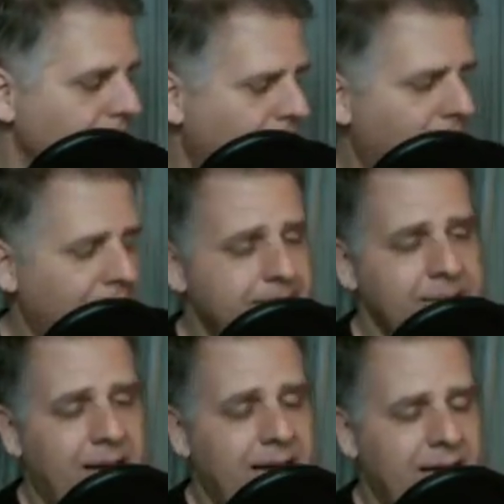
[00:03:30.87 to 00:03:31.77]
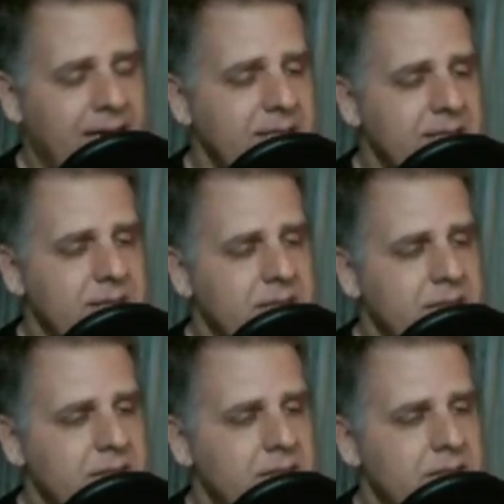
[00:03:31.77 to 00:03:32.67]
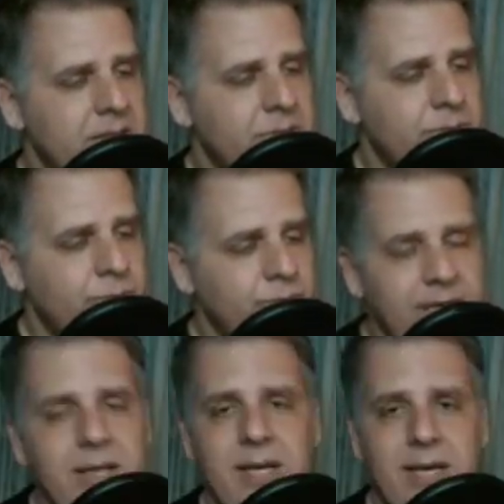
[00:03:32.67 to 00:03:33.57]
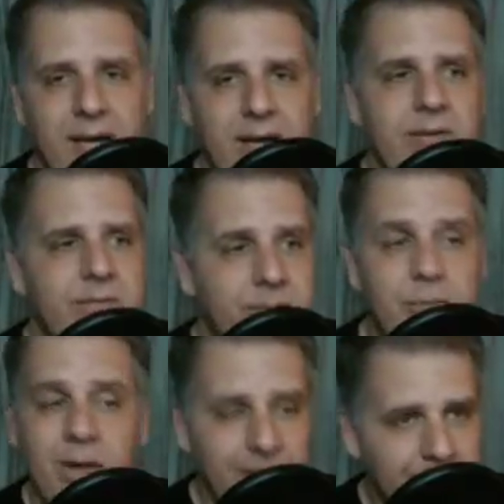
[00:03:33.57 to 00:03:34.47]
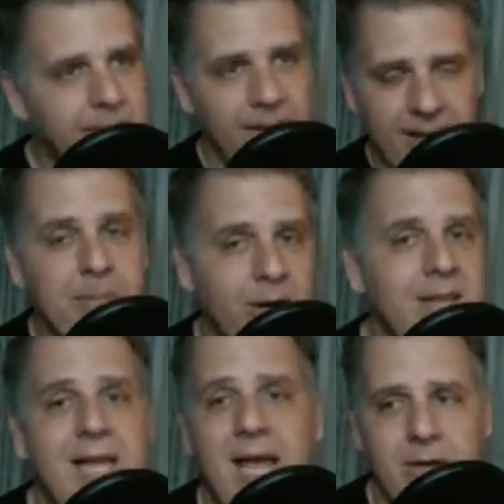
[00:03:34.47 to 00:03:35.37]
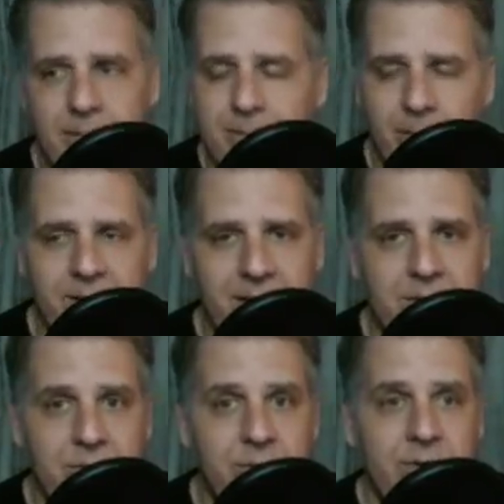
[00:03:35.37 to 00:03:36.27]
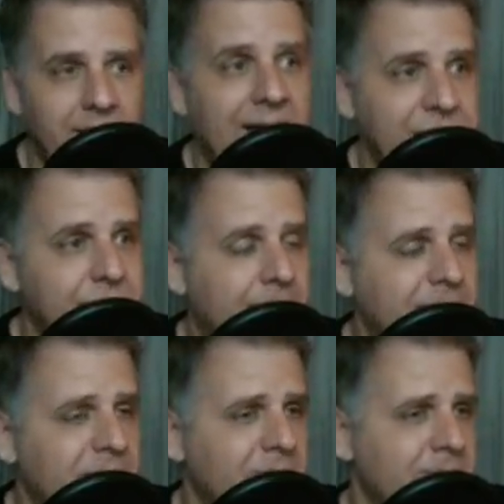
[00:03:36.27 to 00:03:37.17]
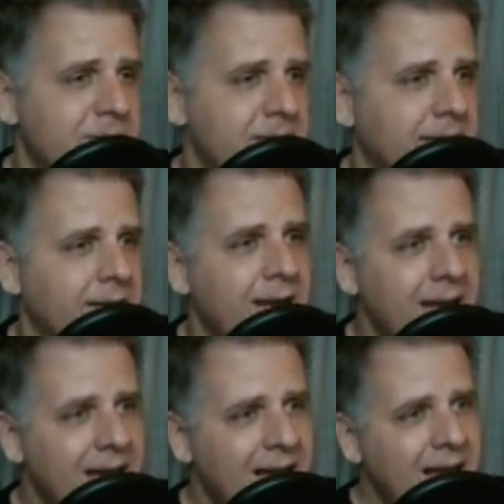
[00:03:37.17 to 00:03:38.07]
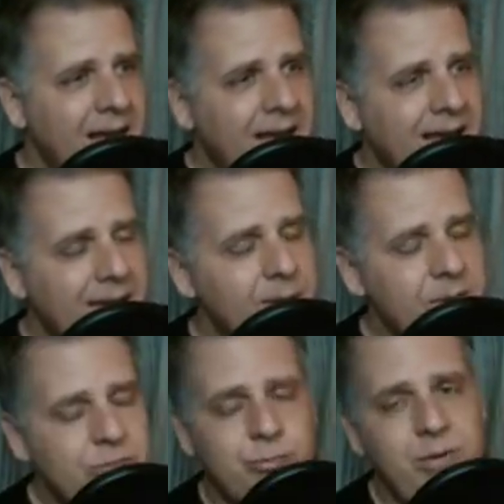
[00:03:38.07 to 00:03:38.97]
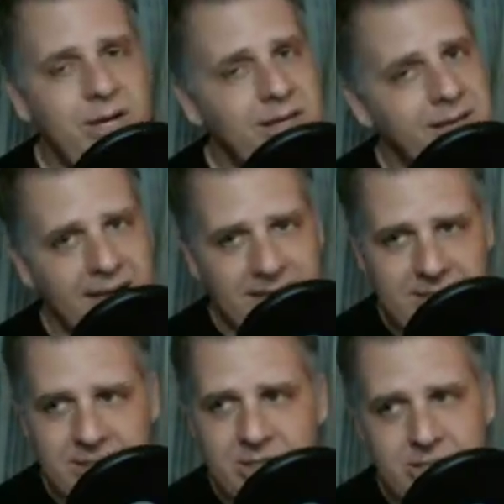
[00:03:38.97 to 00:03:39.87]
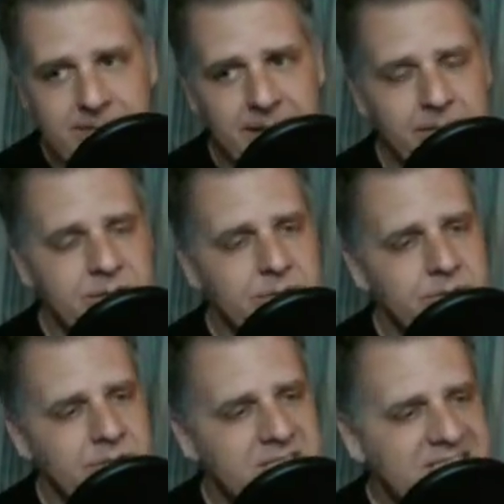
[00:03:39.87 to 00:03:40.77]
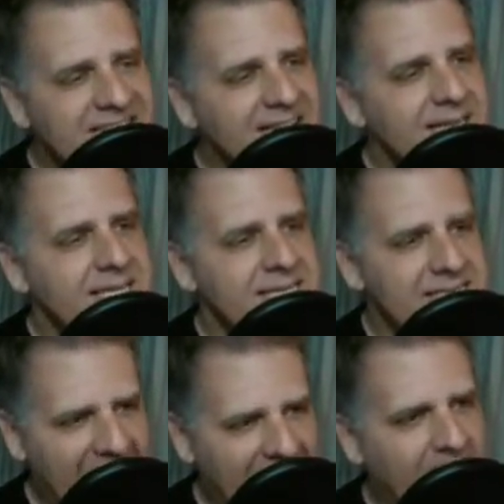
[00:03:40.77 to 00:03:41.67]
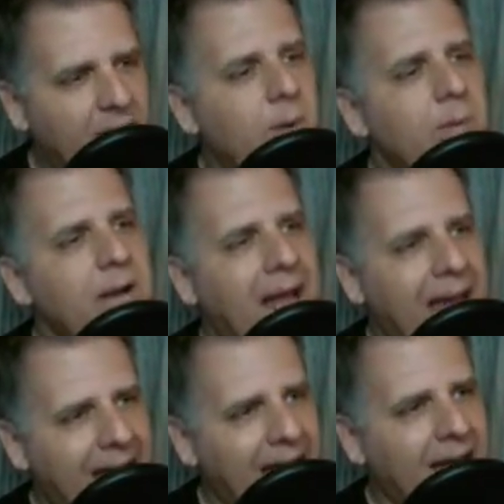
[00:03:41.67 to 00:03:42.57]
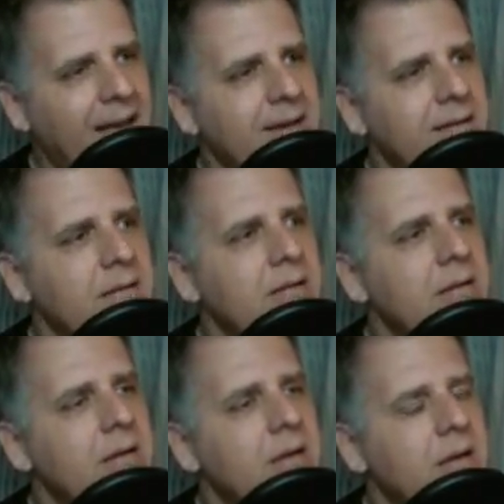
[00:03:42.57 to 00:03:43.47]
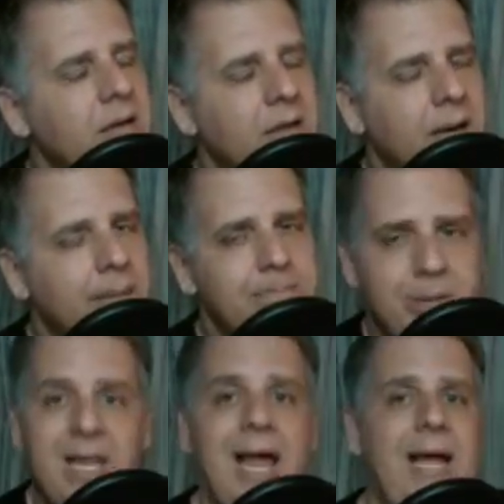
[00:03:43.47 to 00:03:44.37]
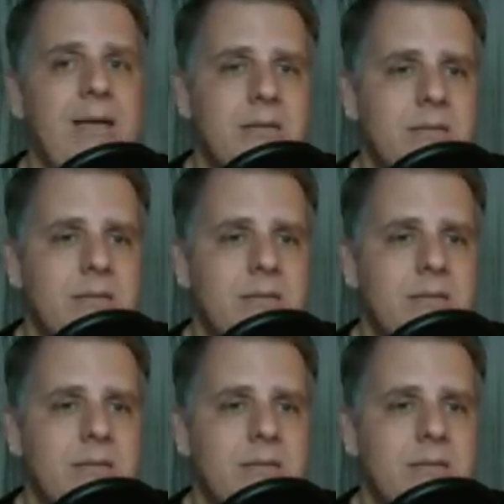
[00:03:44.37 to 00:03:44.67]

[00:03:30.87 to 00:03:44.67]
um and really kind of really like burning the candle at both ends for the last two episodes in particular it was really nice to just be able to sit down and play